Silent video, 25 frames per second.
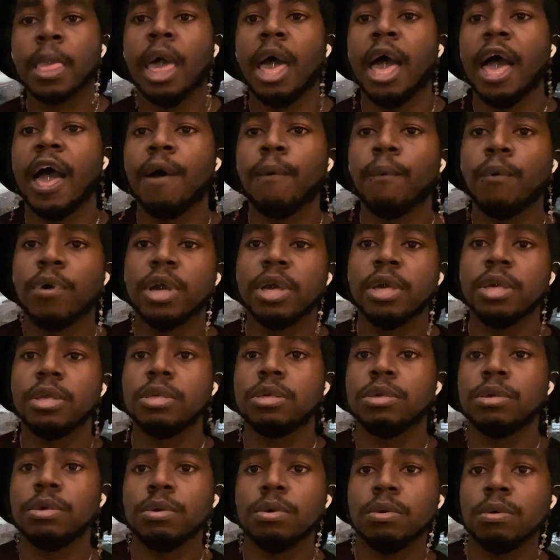I wanted
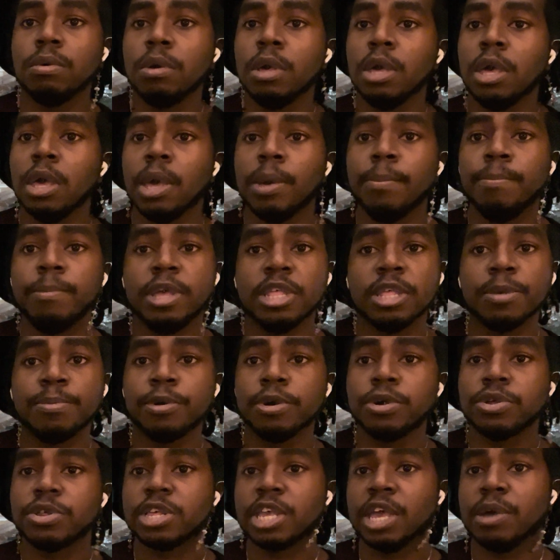to be the
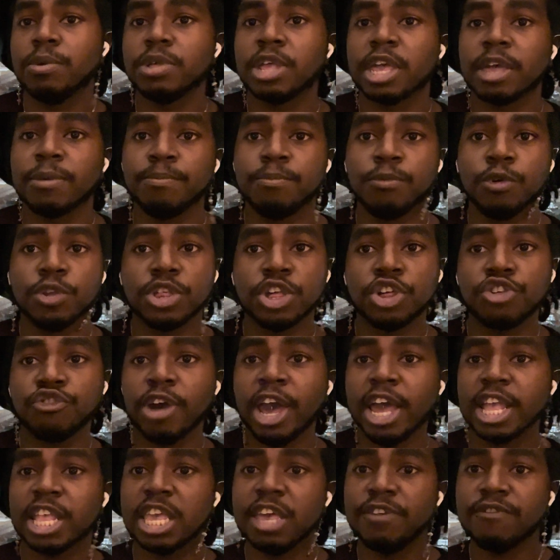person that was
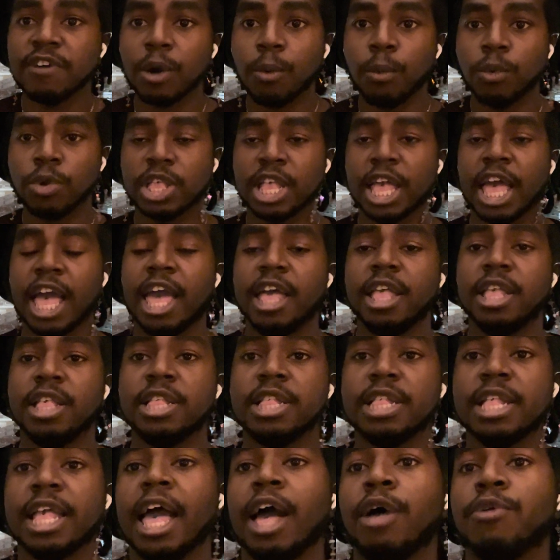attractive.
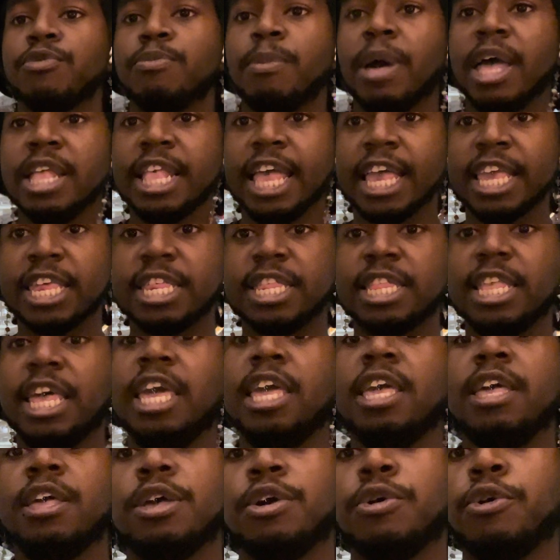And now my next
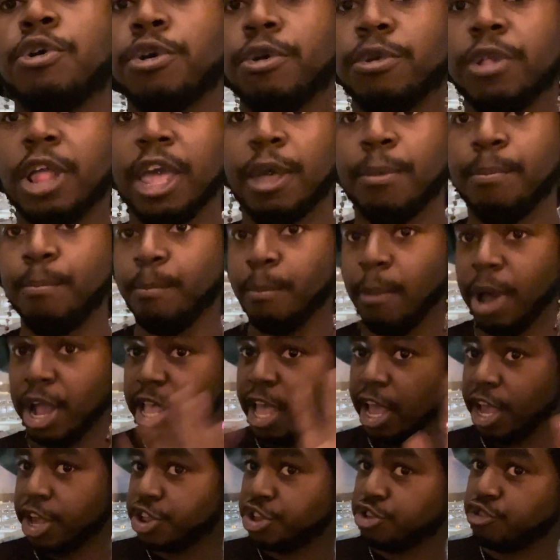thing, or like my
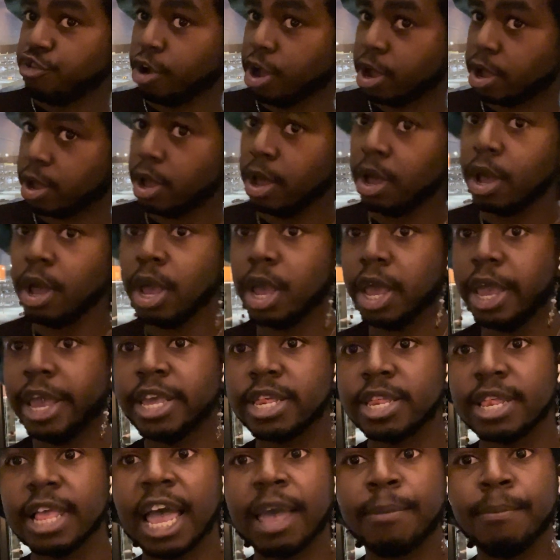next stroke,
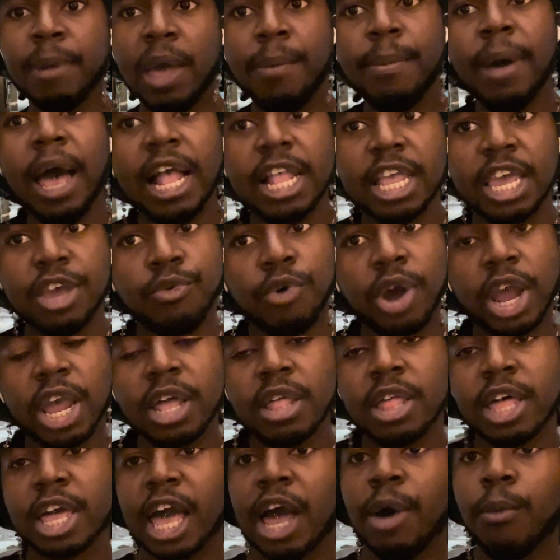is like my body,
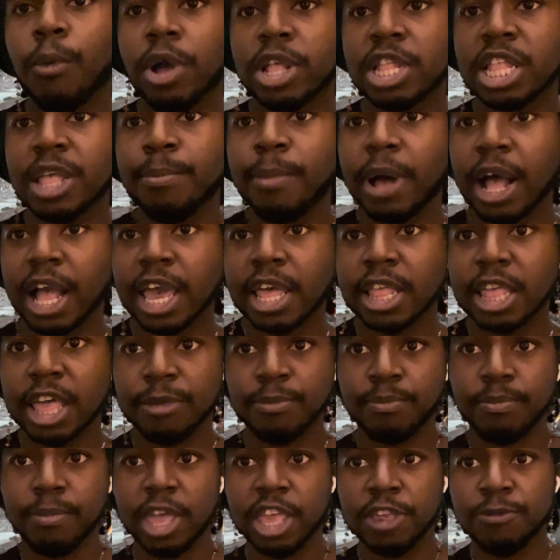right? Like, I want the body
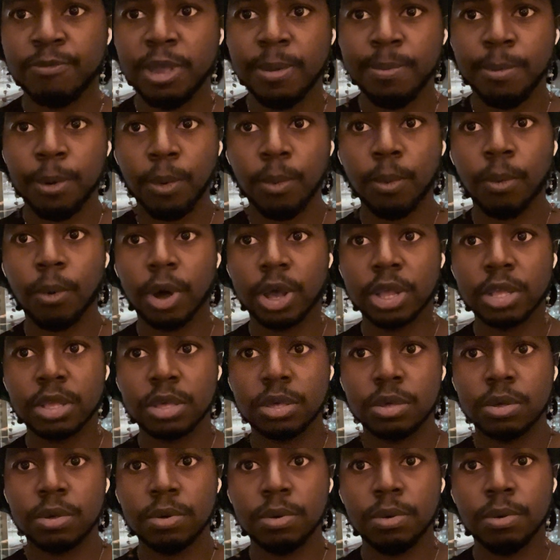that makes people want
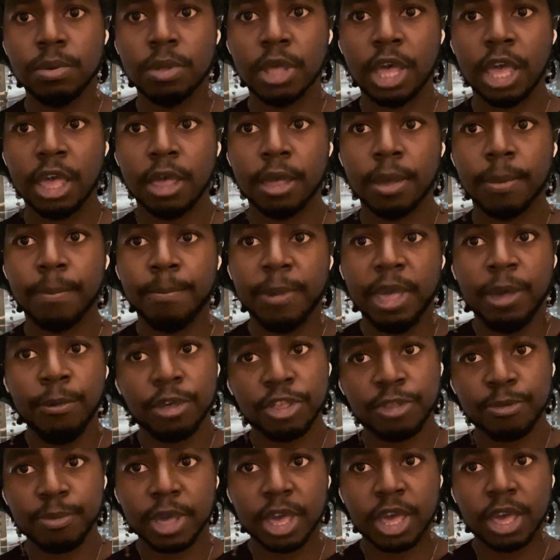to like be
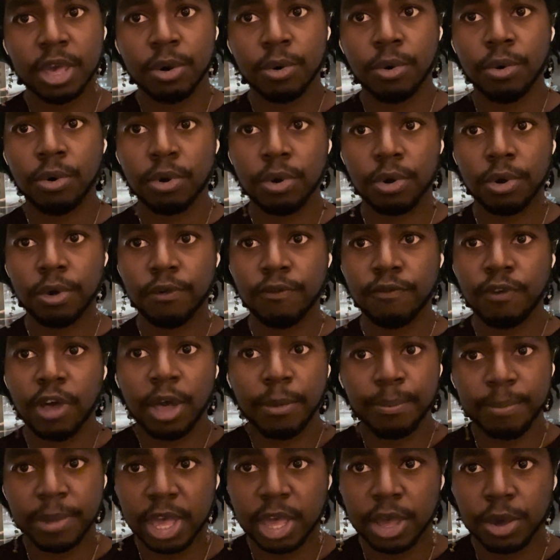with me or
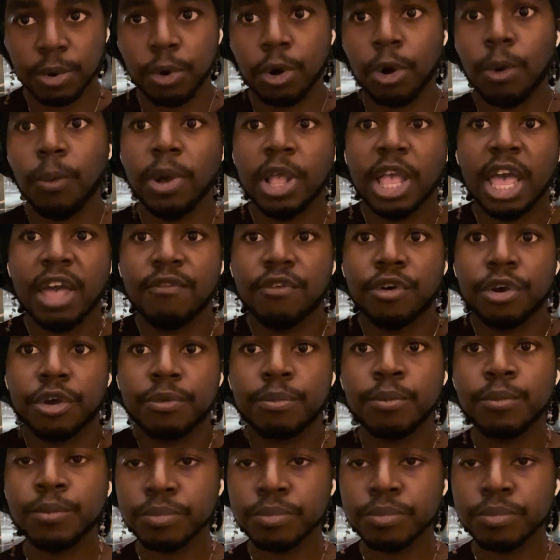fuck me or whatever.